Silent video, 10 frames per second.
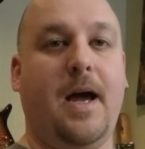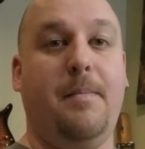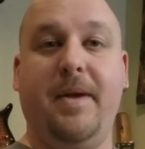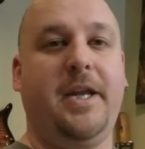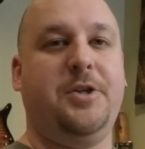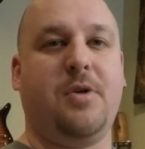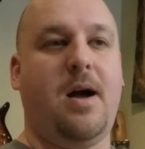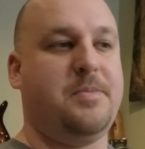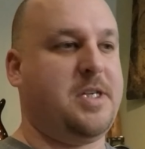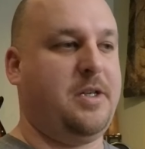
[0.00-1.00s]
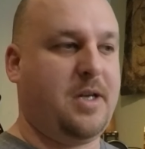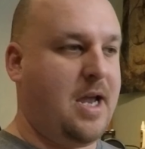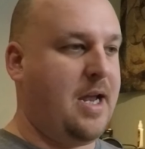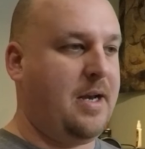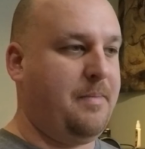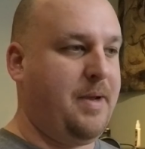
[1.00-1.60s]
MIDI drums and